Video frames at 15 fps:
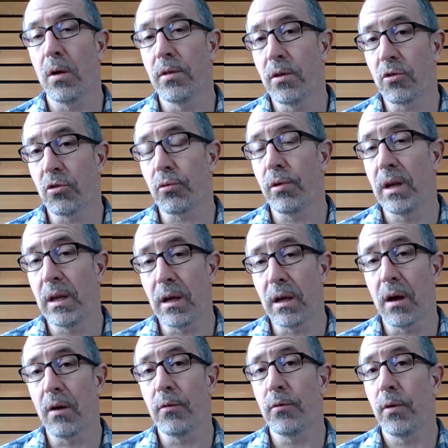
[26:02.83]
the Treaty
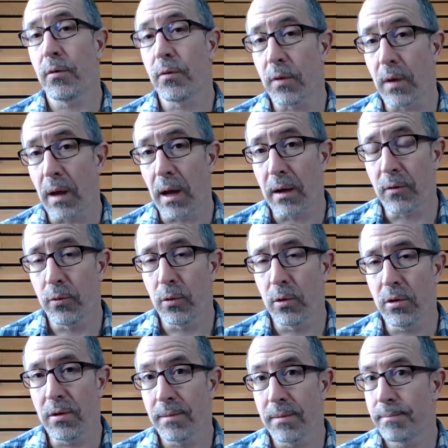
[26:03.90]
of
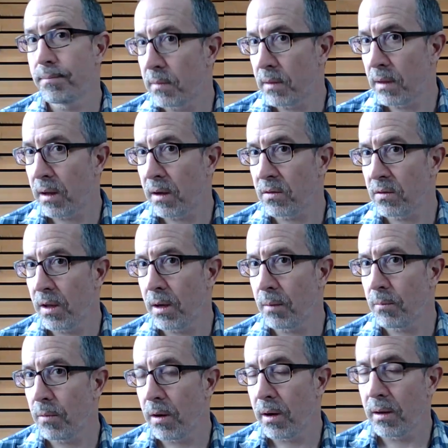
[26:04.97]
Frankfurt. Nice name,
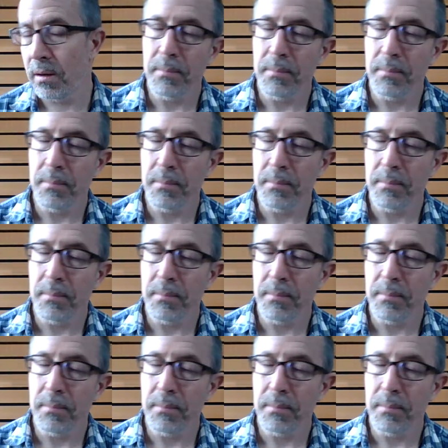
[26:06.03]
right?